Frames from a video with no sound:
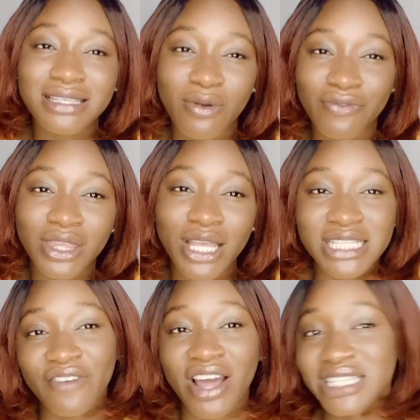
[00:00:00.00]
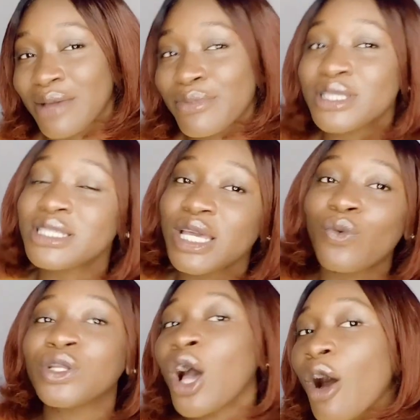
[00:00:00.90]
of the things that vitamin C
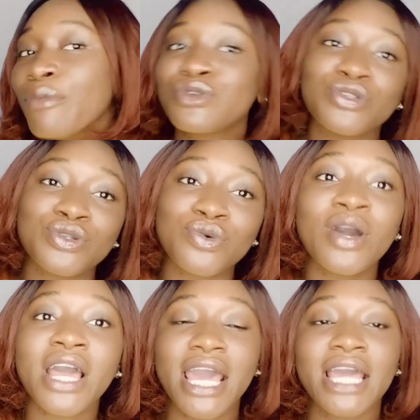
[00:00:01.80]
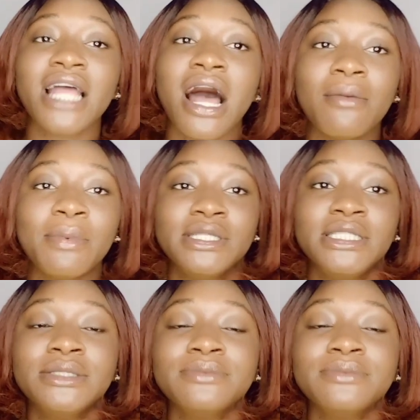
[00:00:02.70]
would help to do in our body.